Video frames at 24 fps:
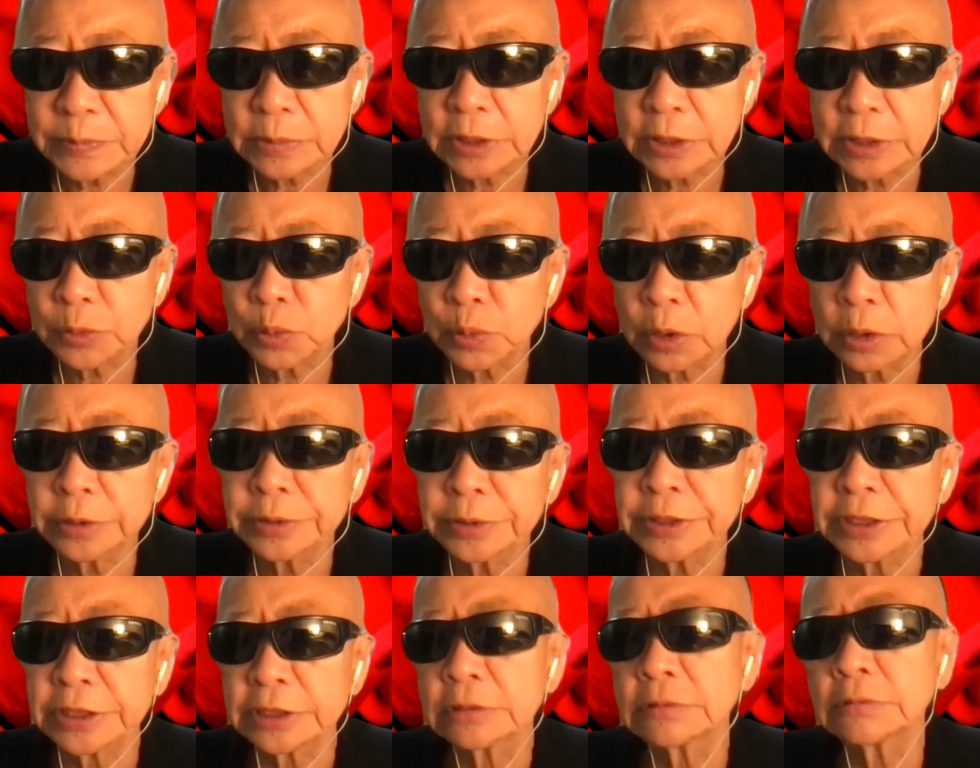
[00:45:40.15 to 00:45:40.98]
the
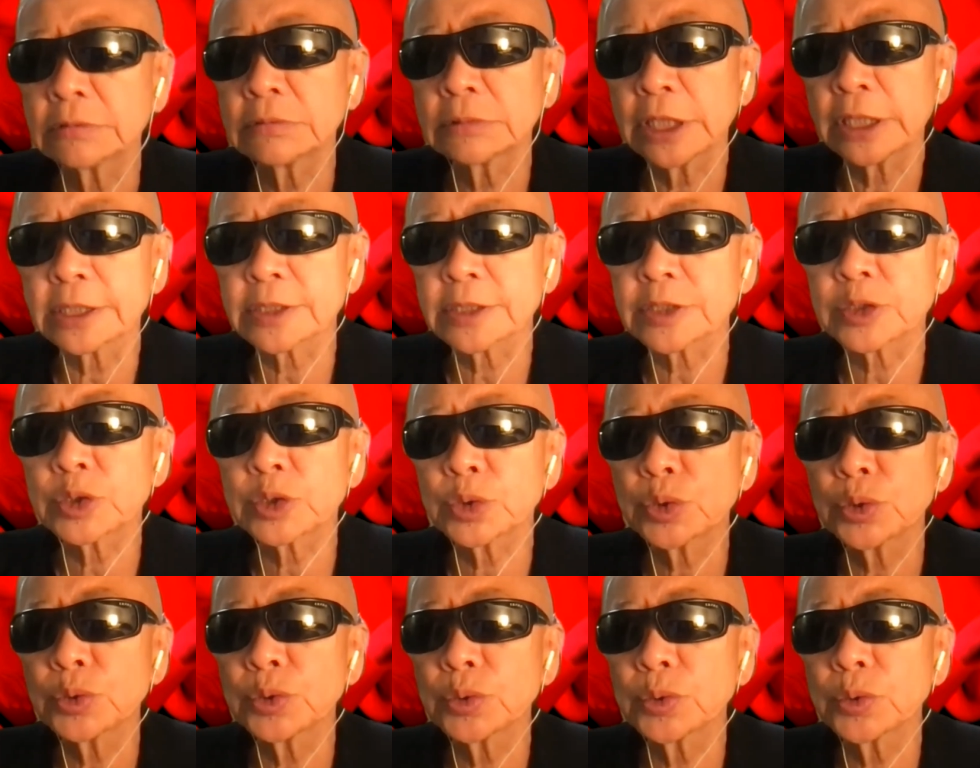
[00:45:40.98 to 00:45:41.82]
warning as
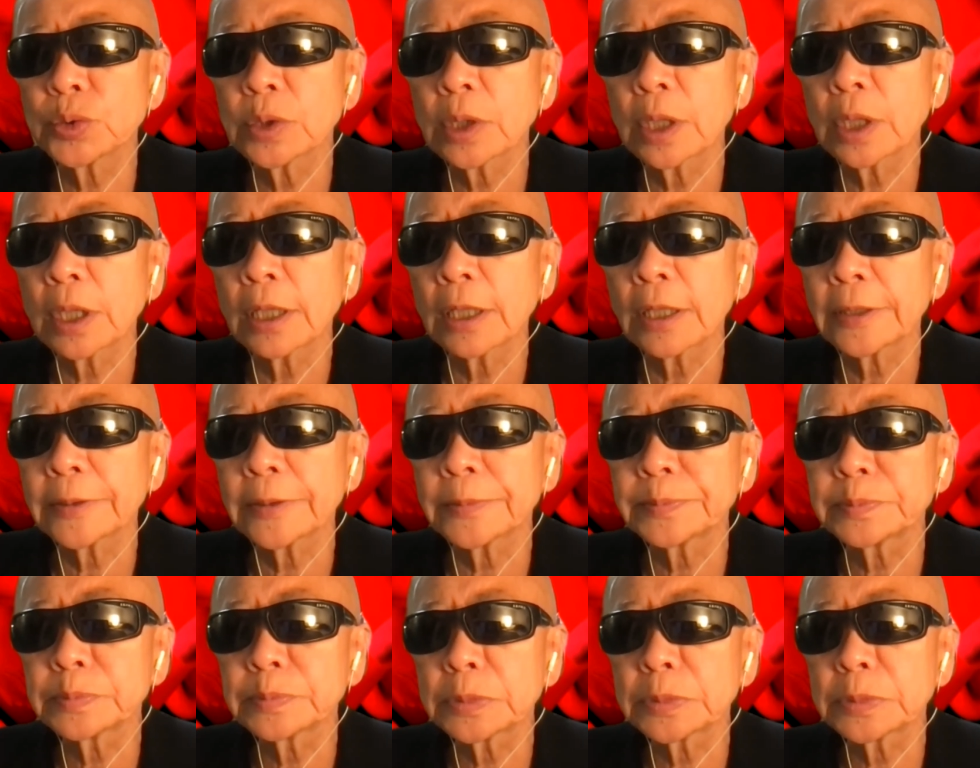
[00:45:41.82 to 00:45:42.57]
to, I